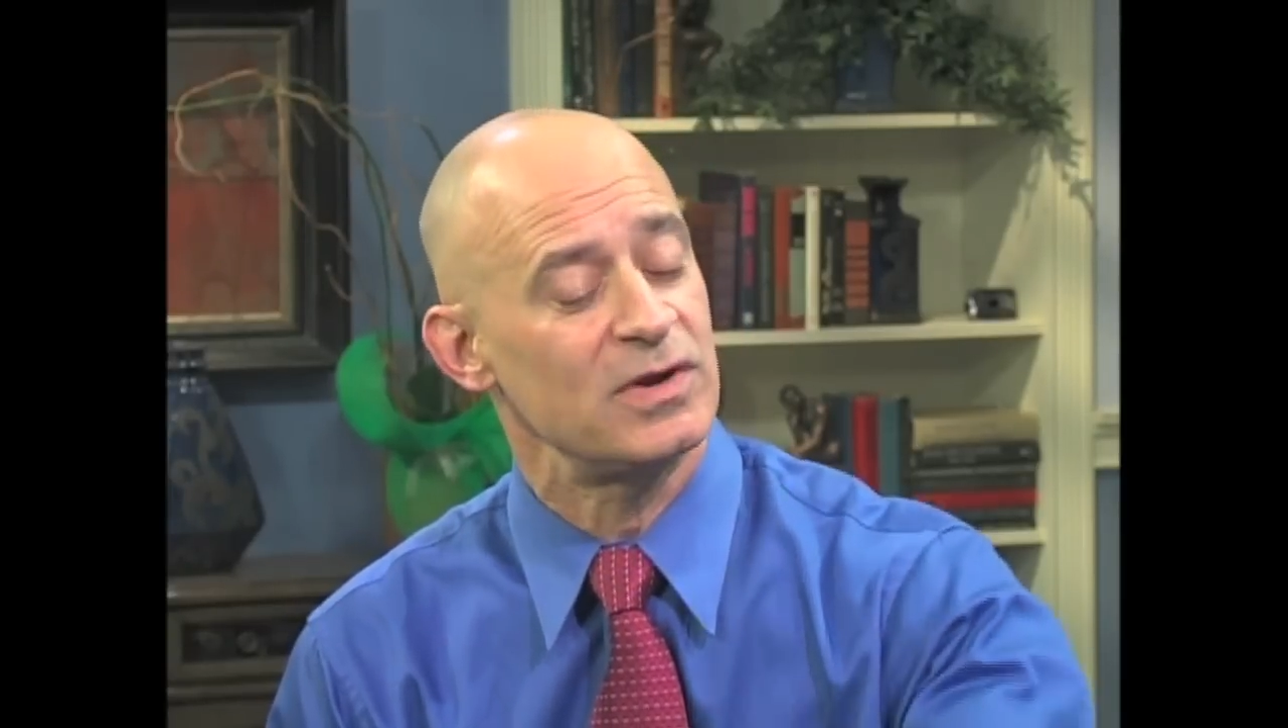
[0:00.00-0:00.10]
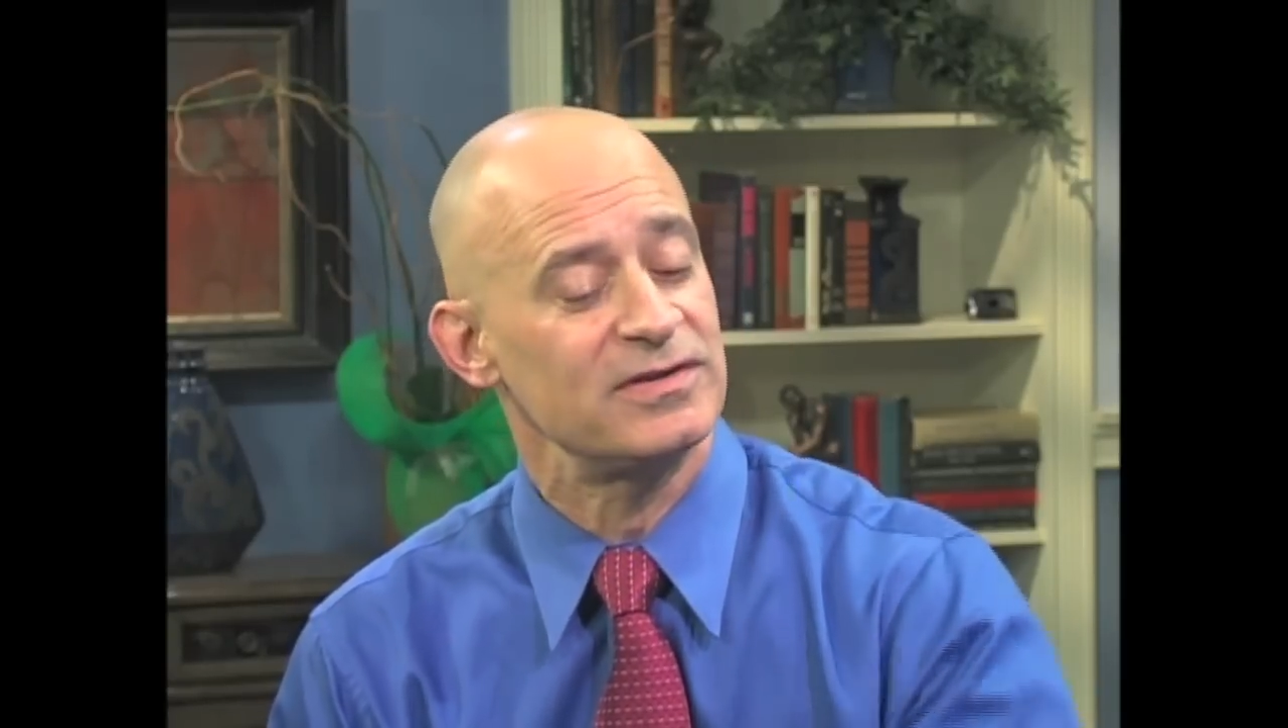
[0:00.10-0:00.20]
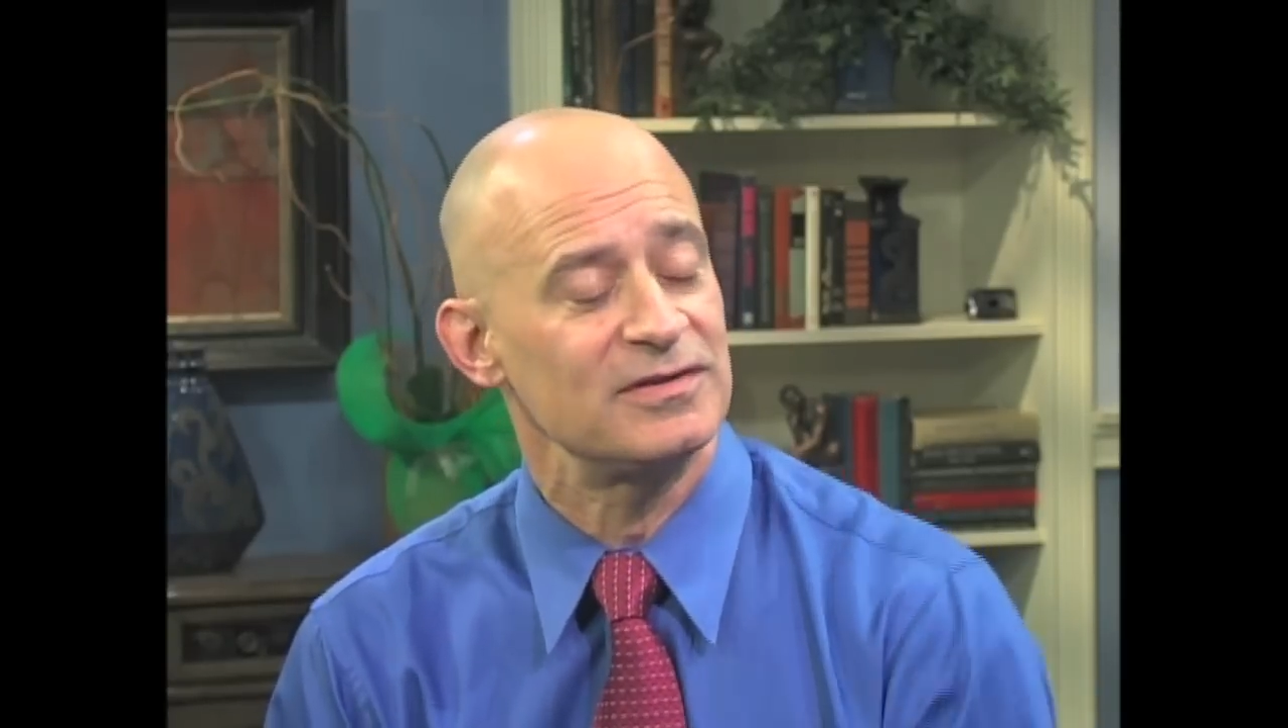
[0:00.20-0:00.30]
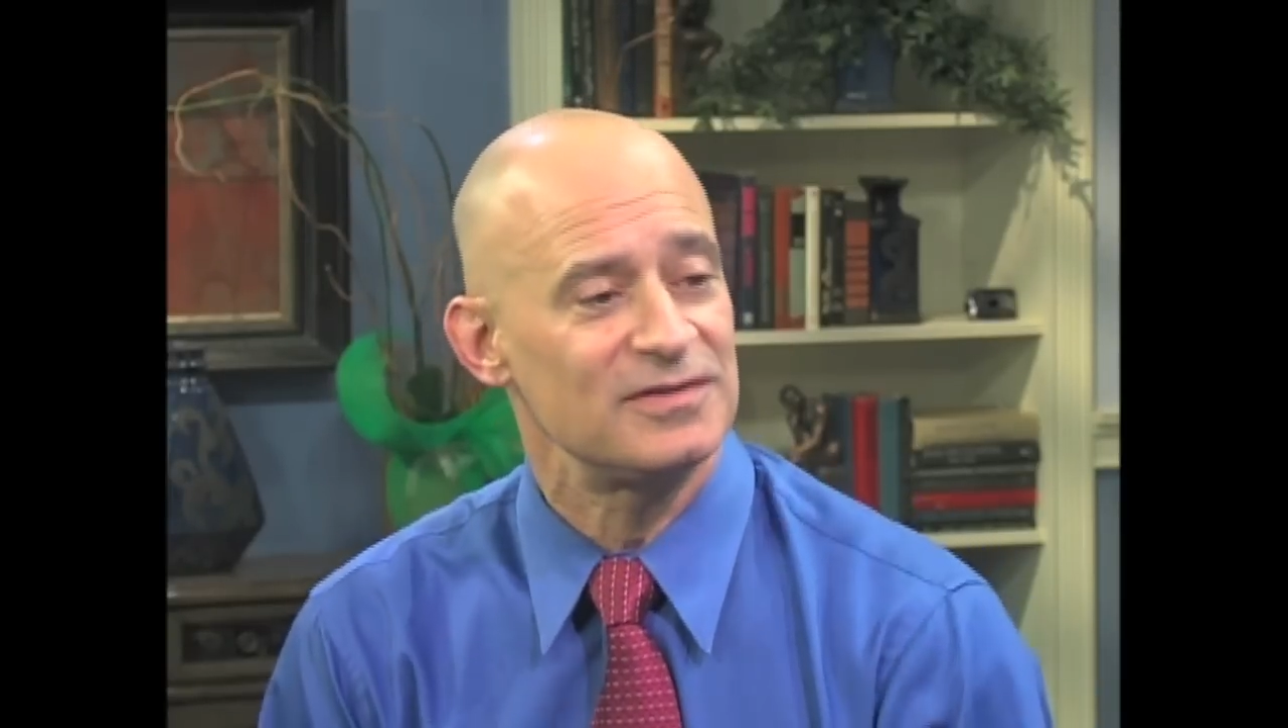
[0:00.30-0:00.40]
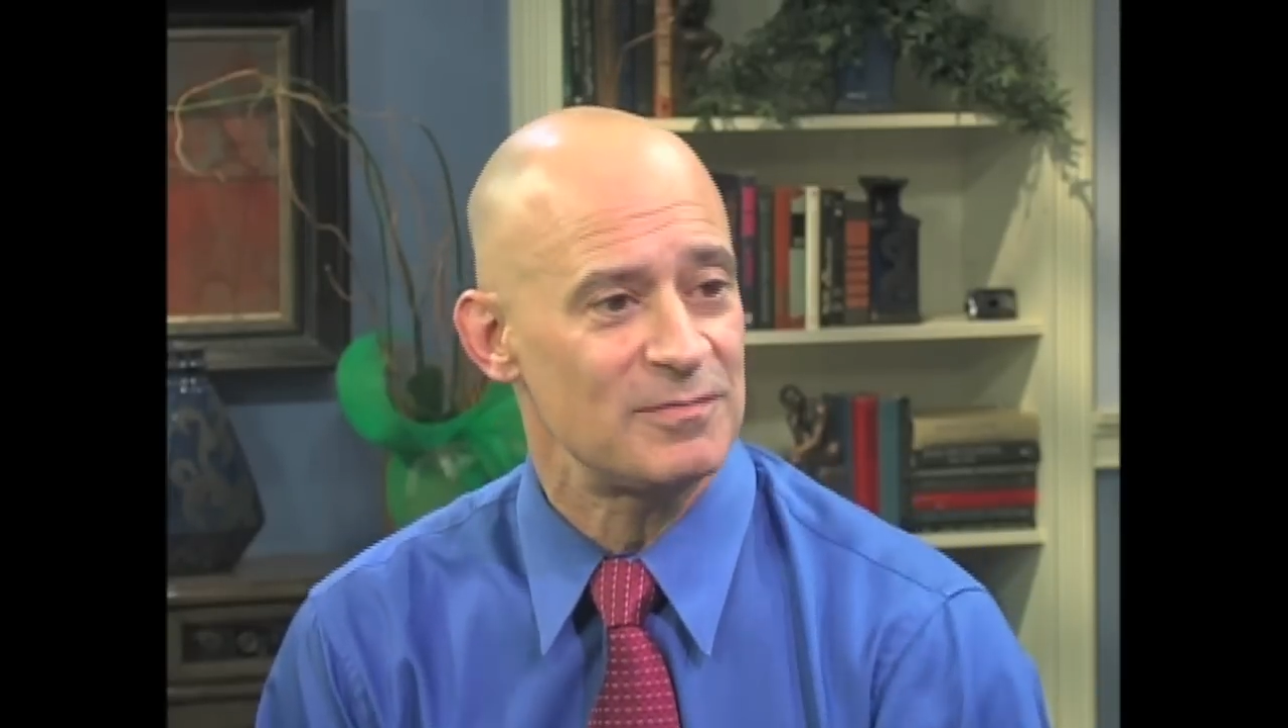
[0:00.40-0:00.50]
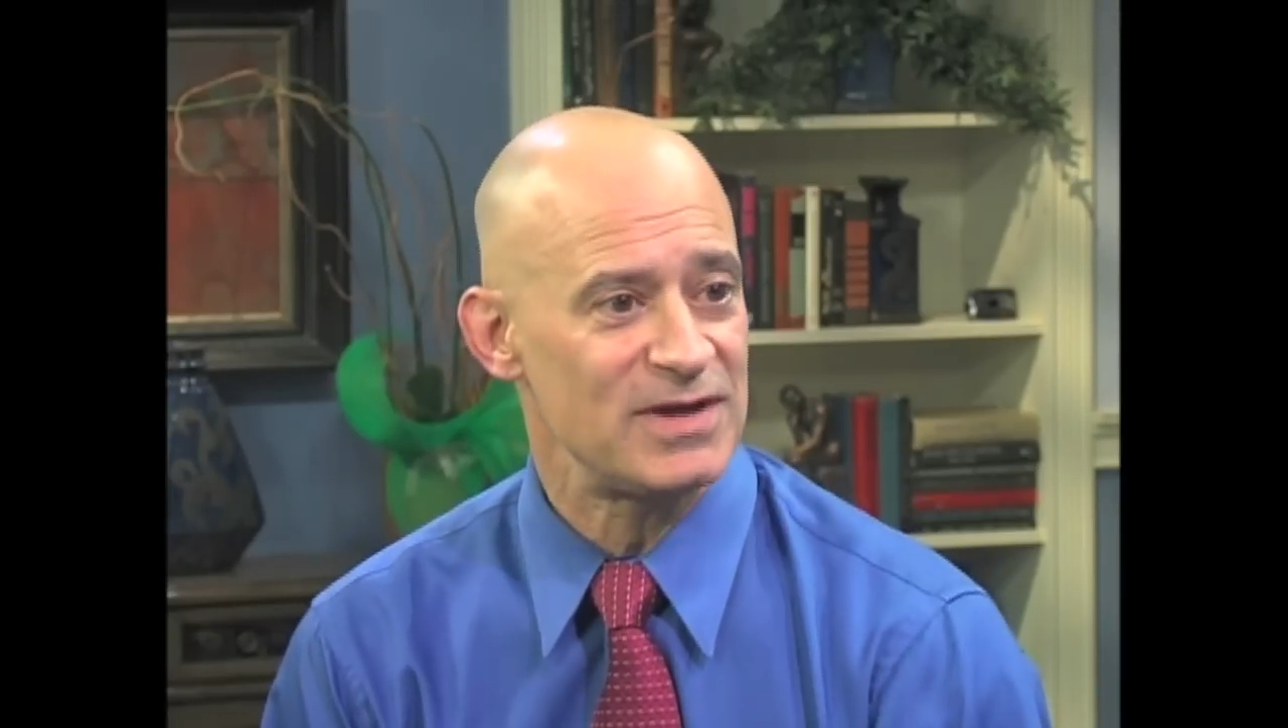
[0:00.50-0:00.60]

wanted to